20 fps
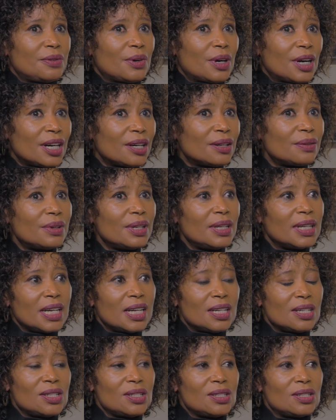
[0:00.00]
for our
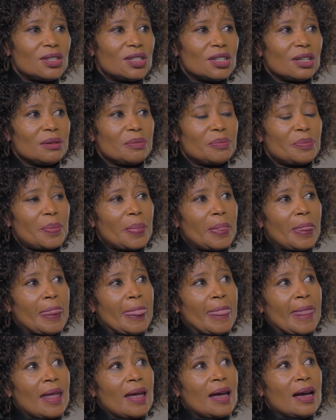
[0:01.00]
relationship.
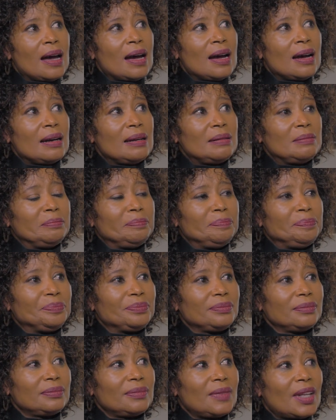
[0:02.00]

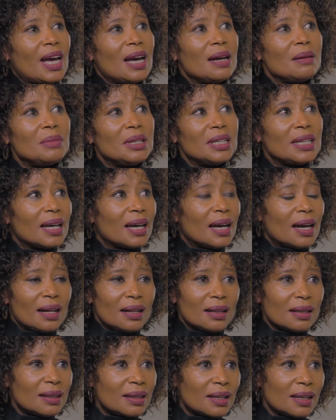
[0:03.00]
I'm in a
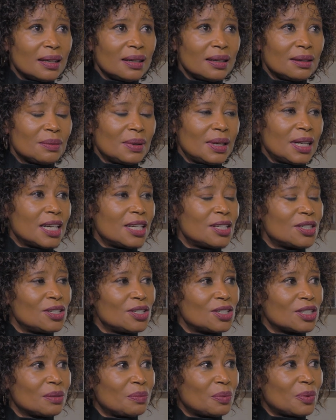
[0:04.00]
healthy
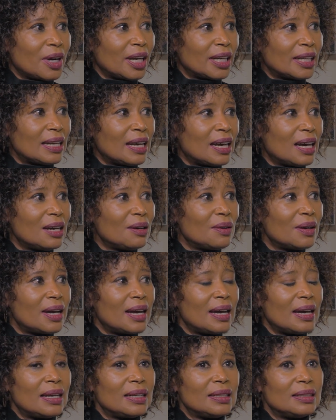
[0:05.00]
relationship right now,
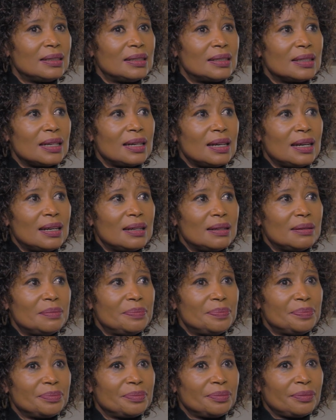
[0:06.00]
and
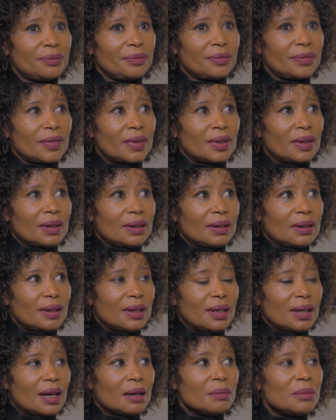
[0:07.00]
I'm
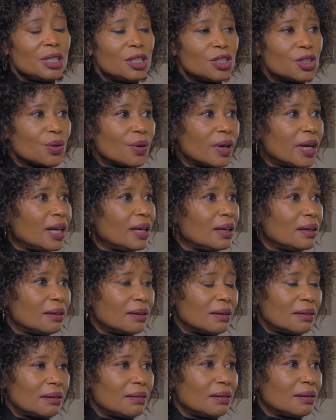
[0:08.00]

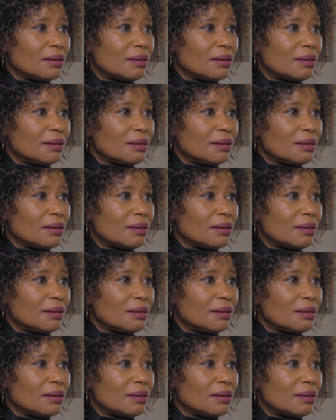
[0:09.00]
enjoying